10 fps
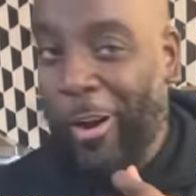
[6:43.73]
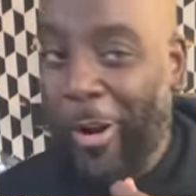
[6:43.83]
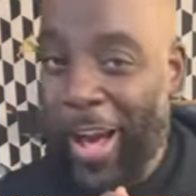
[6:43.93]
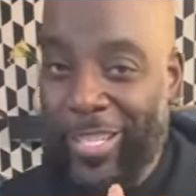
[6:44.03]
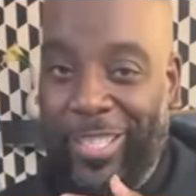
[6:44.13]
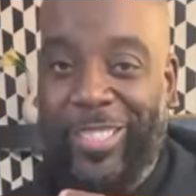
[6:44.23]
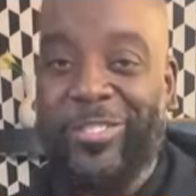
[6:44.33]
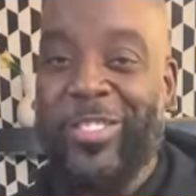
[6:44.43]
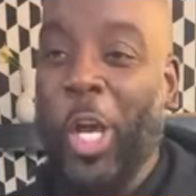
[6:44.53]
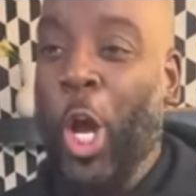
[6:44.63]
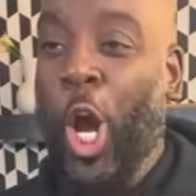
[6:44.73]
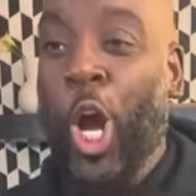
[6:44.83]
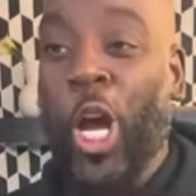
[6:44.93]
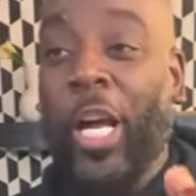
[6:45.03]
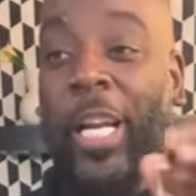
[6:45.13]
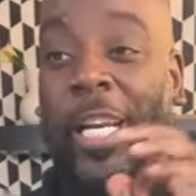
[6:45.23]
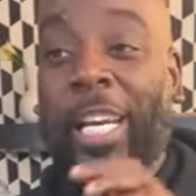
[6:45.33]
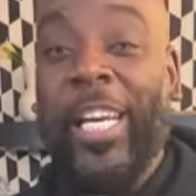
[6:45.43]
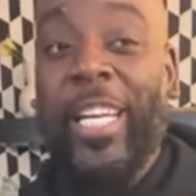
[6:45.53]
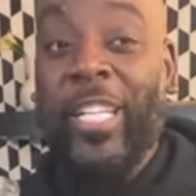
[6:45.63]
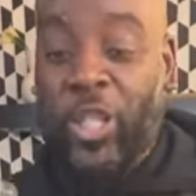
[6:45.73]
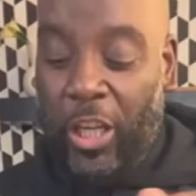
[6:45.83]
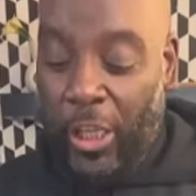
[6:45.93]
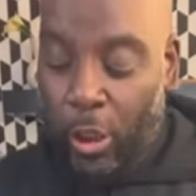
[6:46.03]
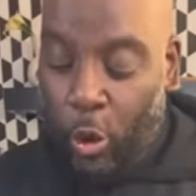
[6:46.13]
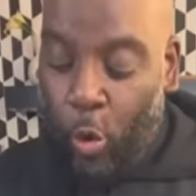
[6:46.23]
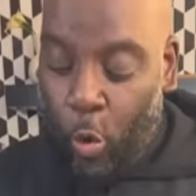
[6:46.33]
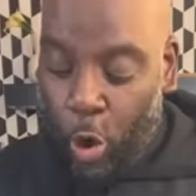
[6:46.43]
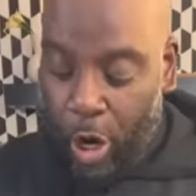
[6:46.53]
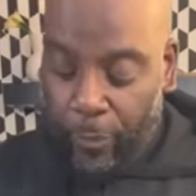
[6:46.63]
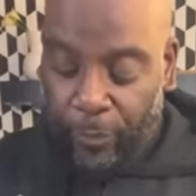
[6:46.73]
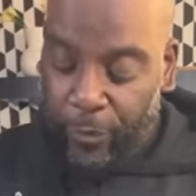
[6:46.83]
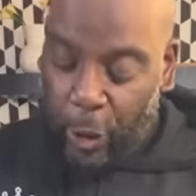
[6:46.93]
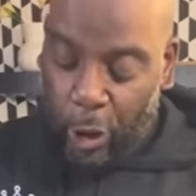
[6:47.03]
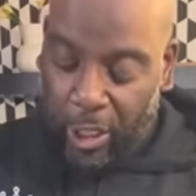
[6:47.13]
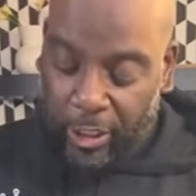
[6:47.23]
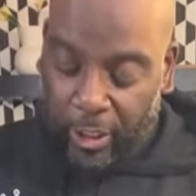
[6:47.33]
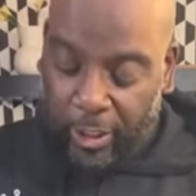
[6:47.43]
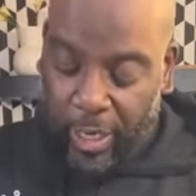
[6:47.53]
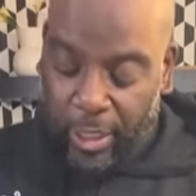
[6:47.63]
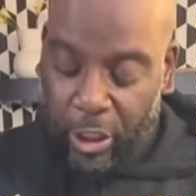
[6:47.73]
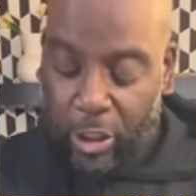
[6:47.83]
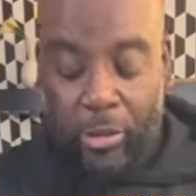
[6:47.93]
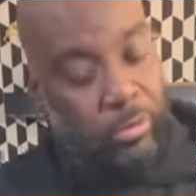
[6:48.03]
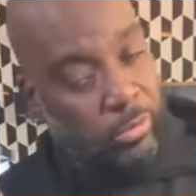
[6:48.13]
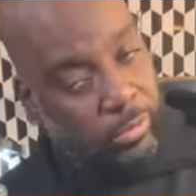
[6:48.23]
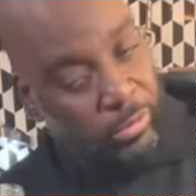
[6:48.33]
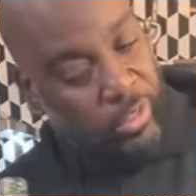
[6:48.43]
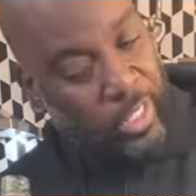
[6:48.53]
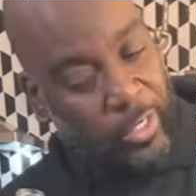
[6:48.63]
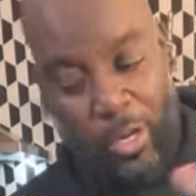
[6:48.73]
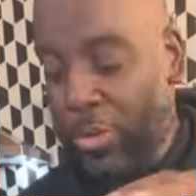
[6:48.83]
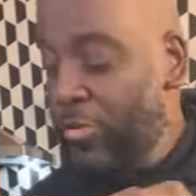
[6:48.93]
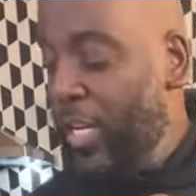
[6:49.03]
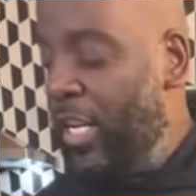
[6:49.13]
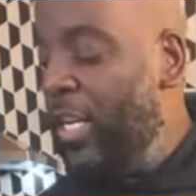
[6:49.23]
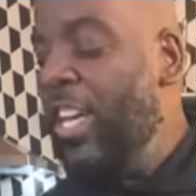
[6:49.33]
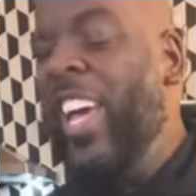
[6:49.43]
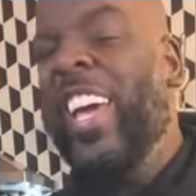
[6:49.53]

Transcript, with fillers: All right. Lychee liqueur, just a touch is all you need.